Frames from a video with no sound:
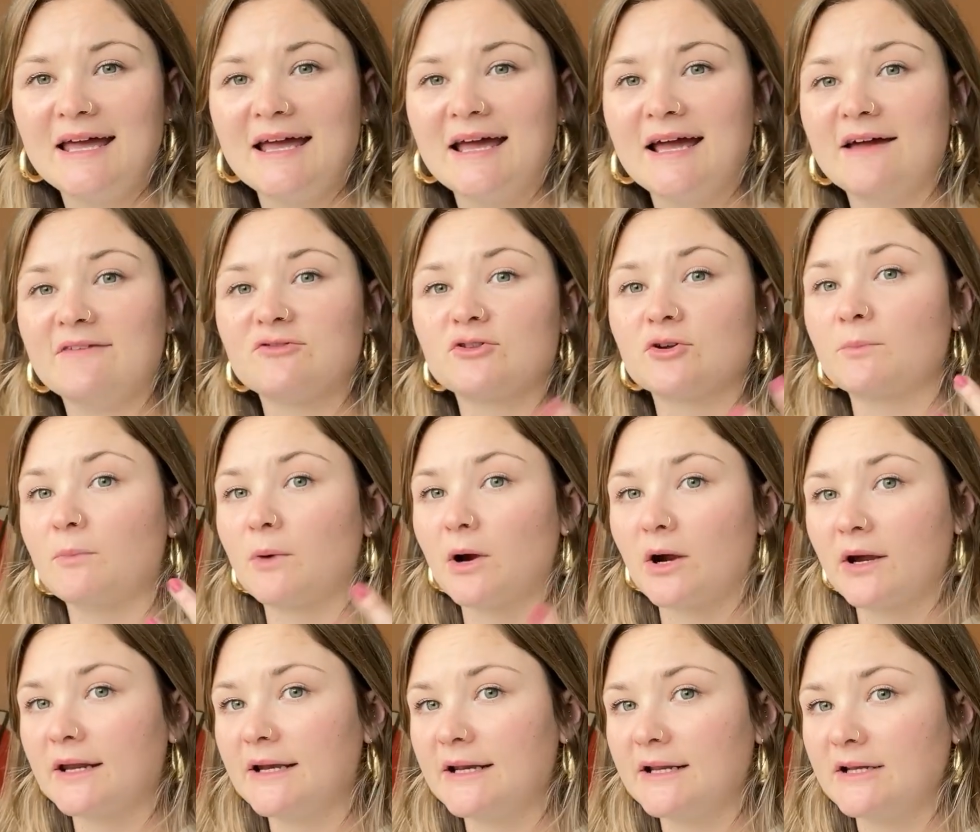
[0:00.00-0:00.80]
if their
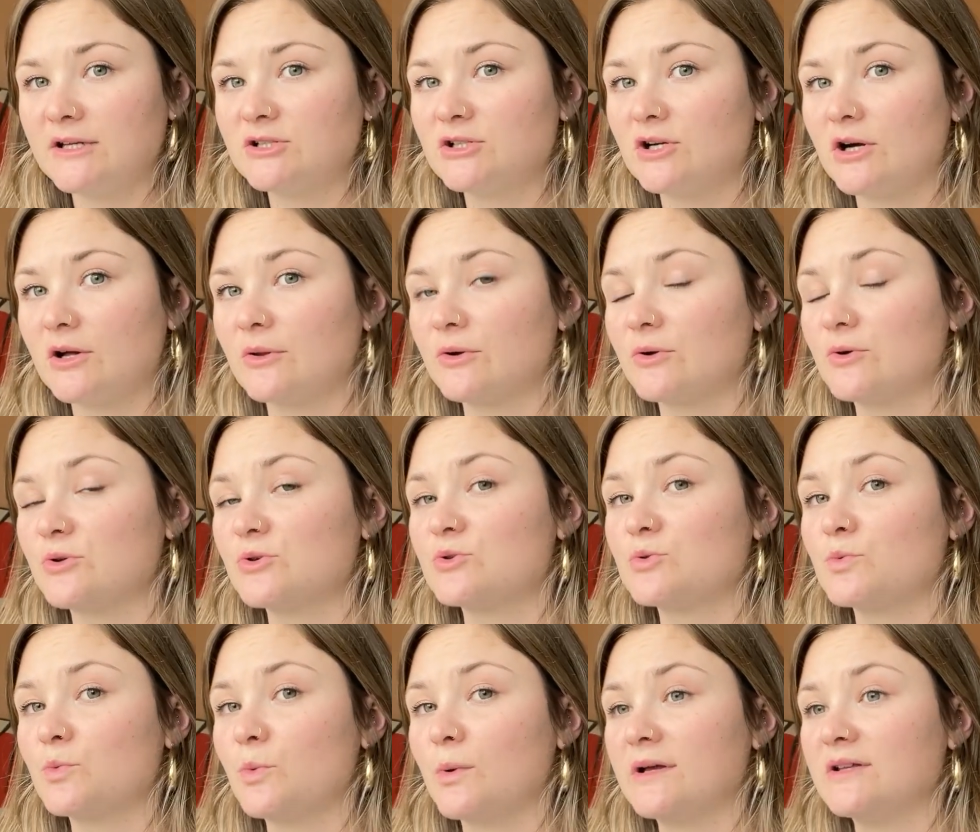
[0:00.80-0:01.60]
marketing
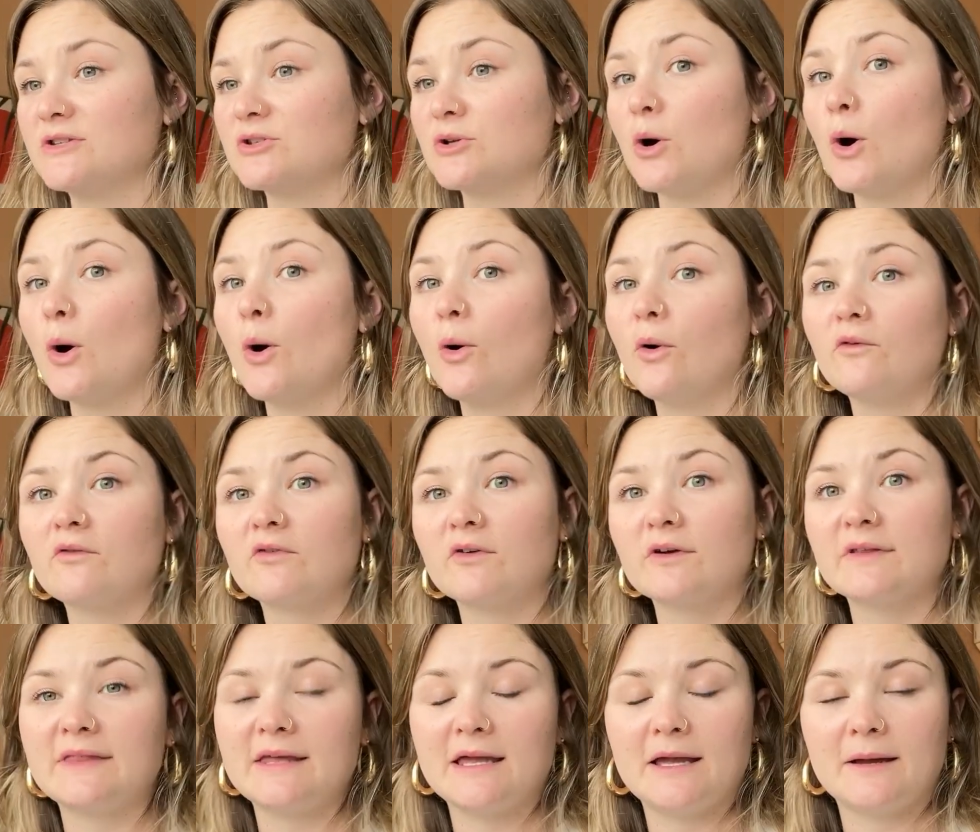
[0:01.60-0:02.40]
dollars was
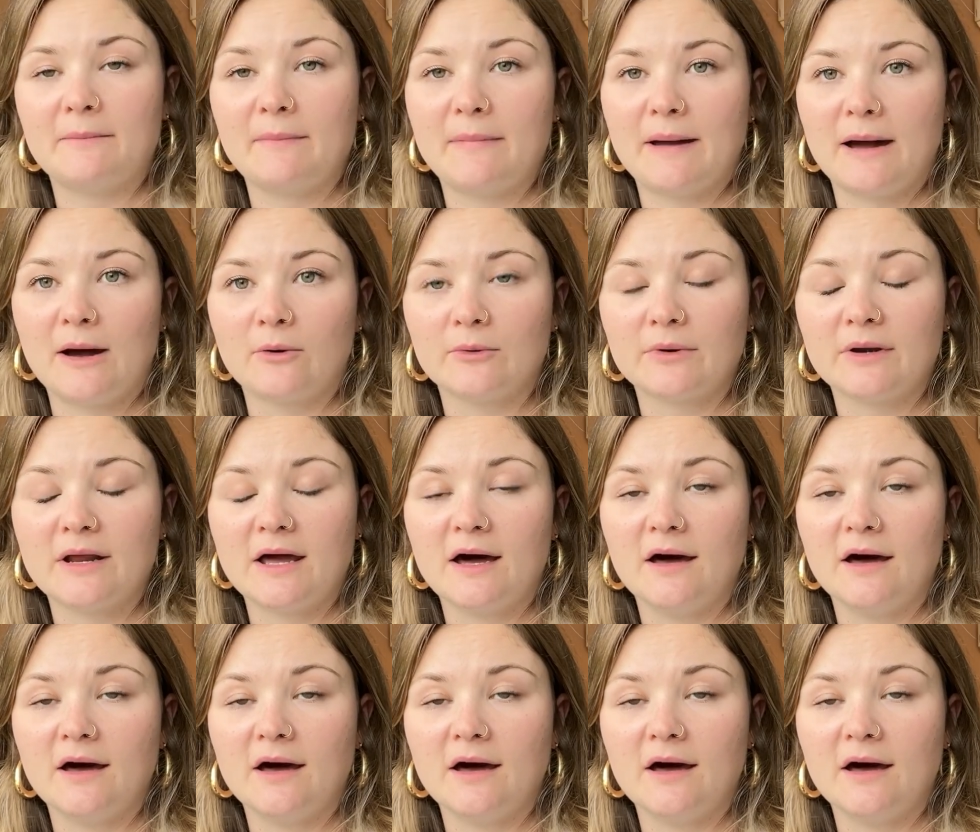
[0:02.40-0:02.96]
over the amount